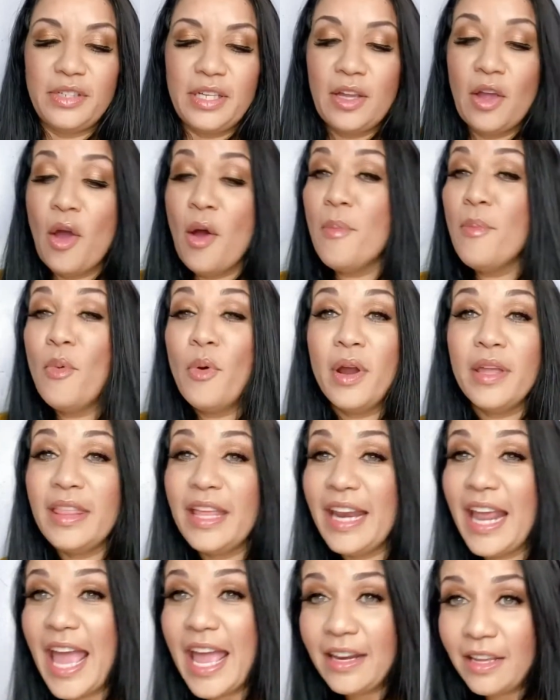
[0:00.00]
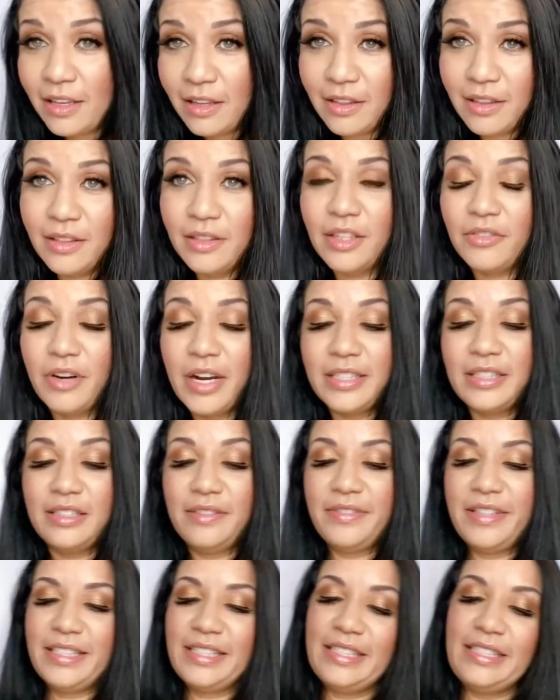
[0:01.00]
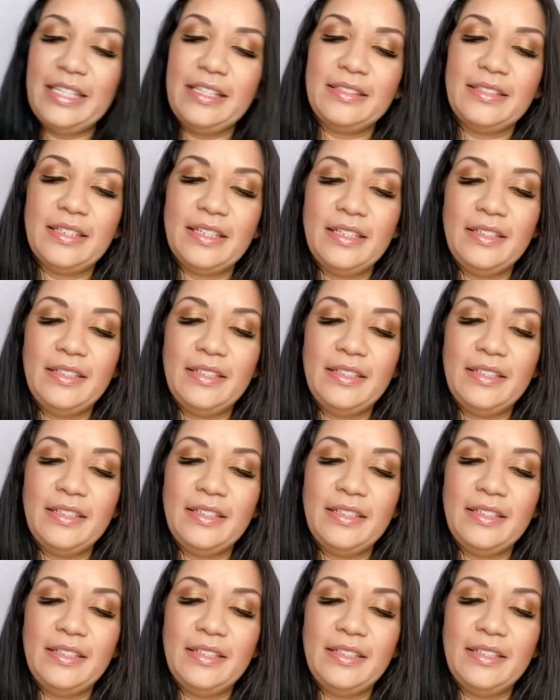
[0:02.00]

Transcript: more than any the rest of the season.